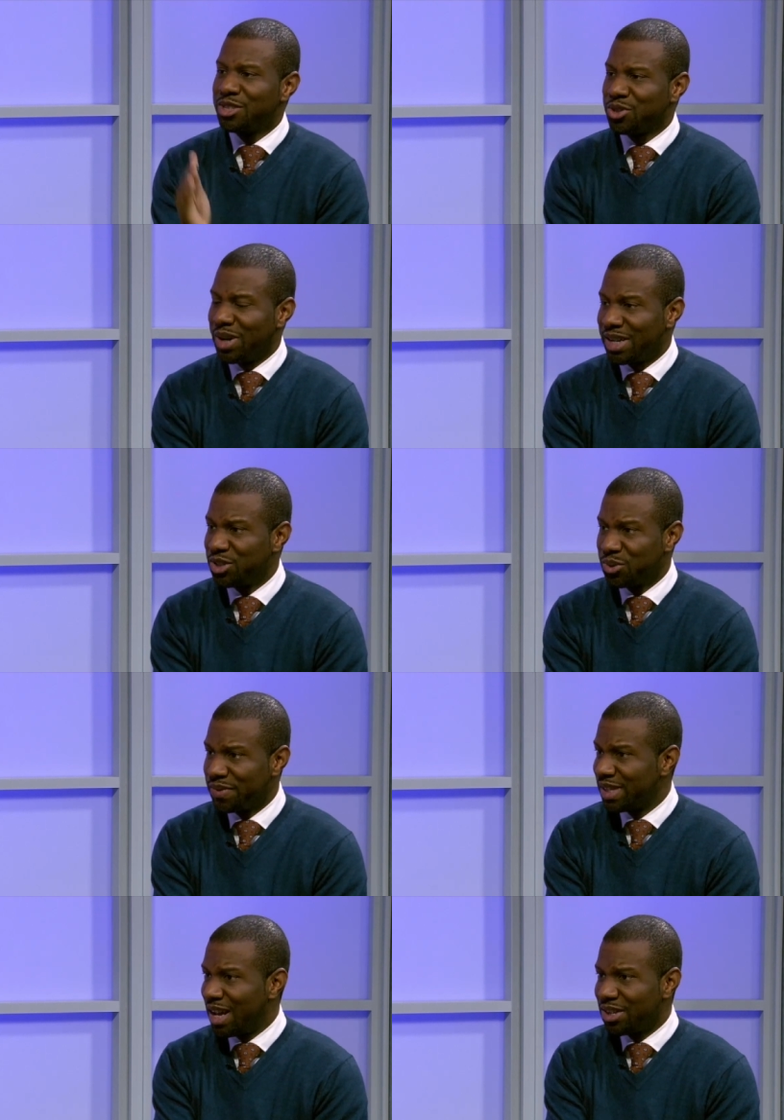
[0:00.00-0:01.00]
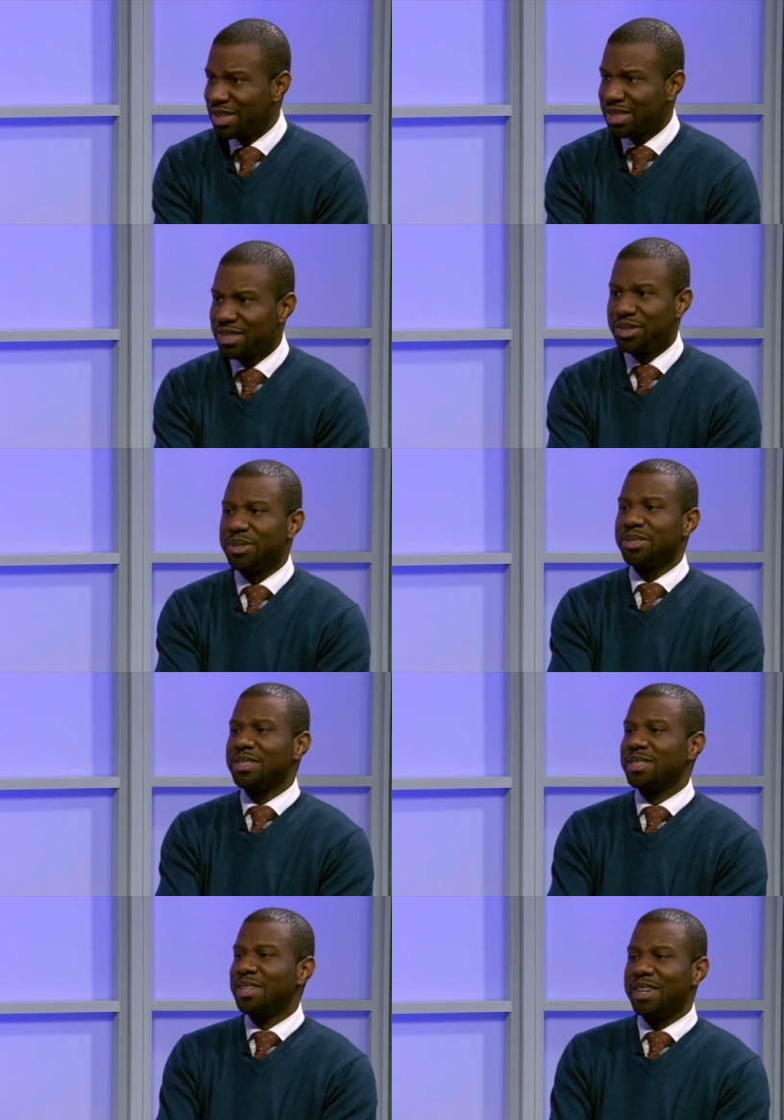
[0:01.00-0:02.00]
try juveniles as
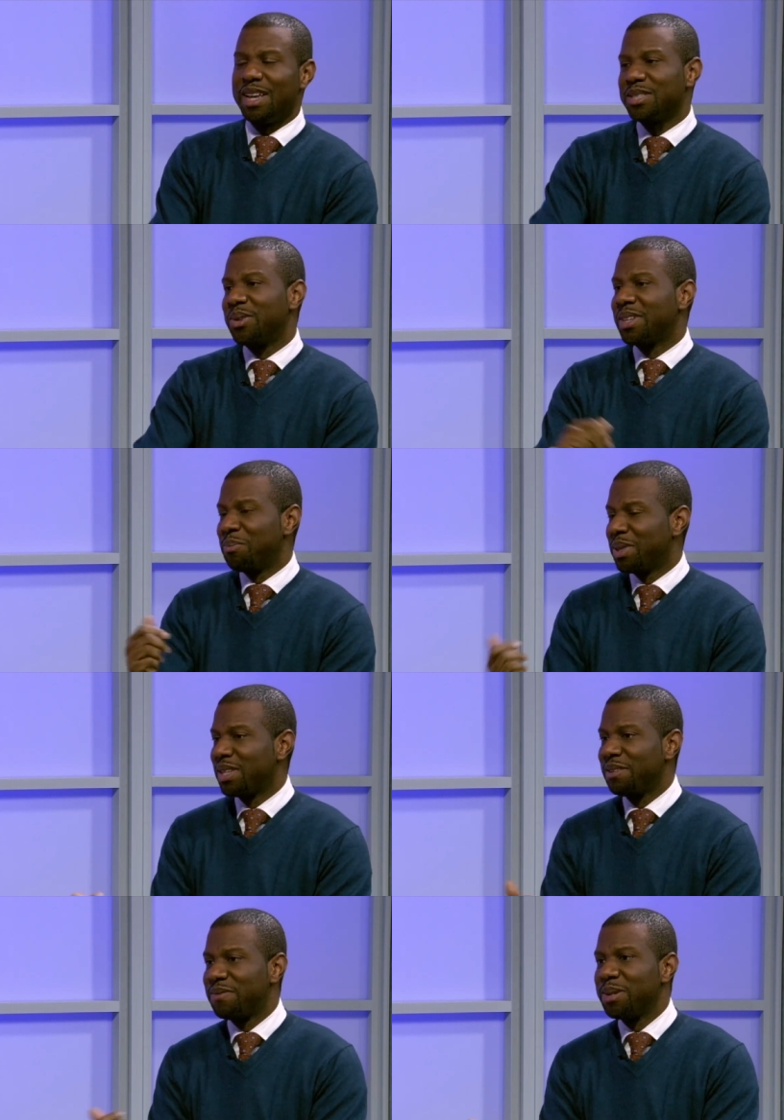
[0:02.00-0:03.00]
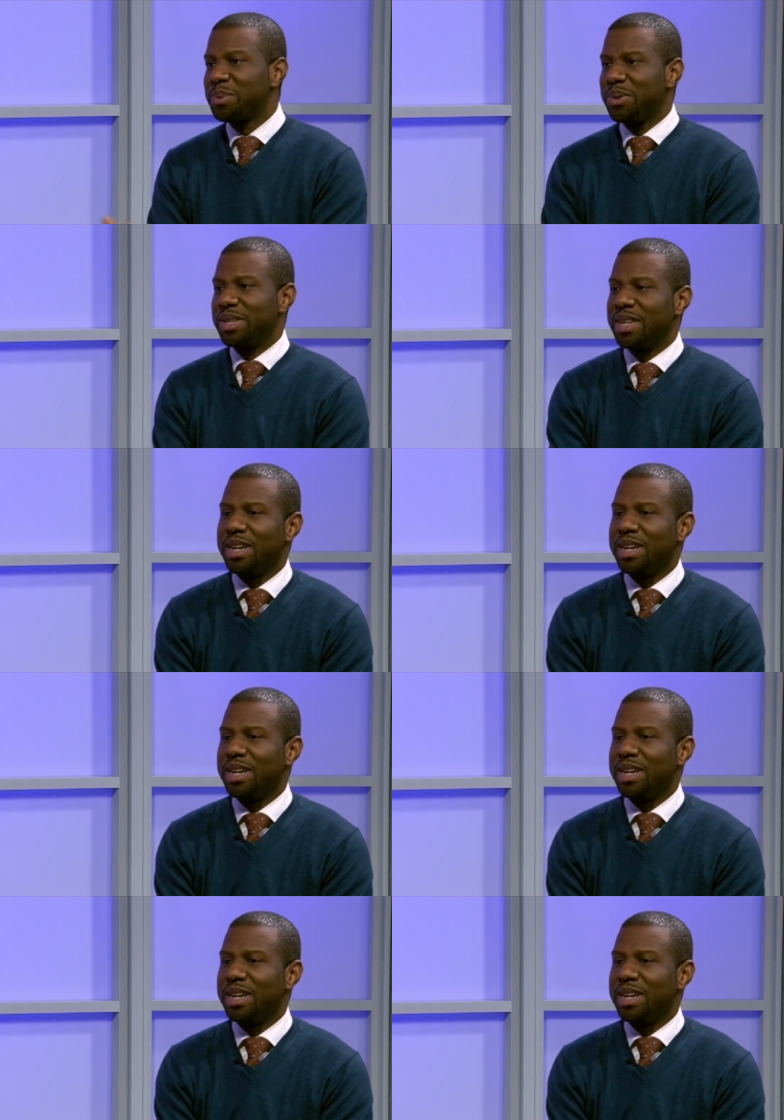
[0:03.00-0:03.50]
adults, and so he completely flipped on